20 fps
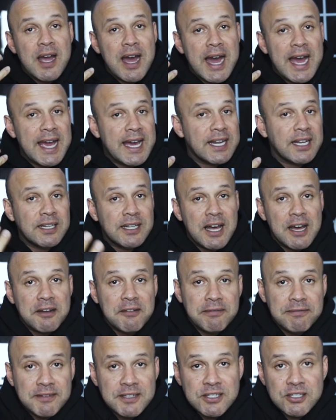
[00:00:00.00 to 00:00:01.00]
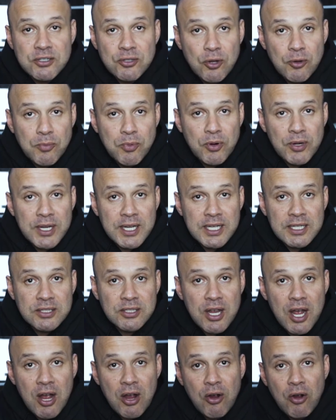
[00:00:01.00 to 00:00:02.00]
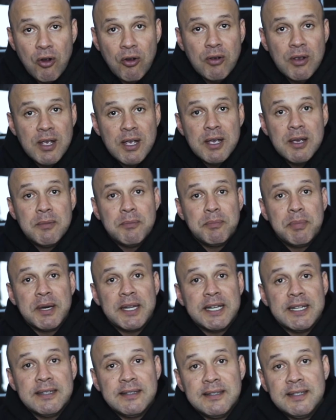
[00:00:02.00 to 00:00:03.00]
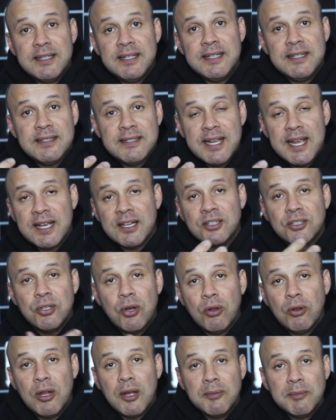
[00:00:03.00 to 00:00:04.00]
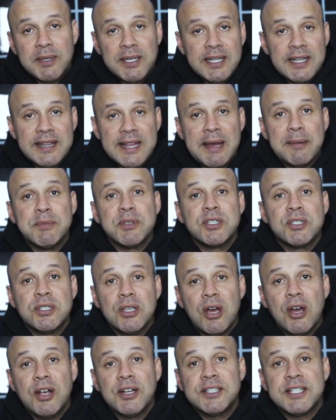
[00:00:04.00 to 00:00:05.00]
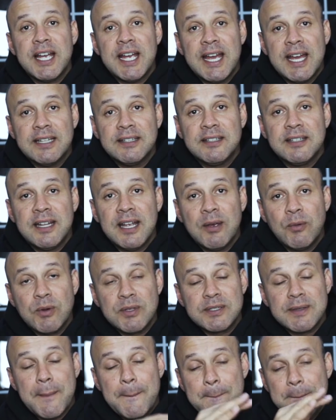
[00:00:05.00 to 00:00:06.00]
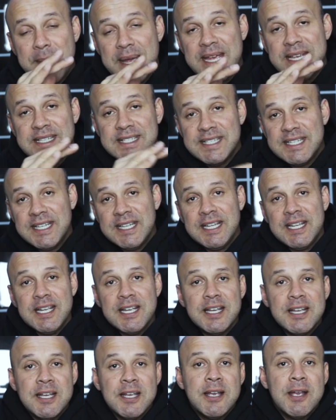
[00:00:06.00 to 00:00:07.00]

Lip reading: I had a lot of fun snowboarding in Tahoe, but it did take a toll on me. That massage I had today was amazing.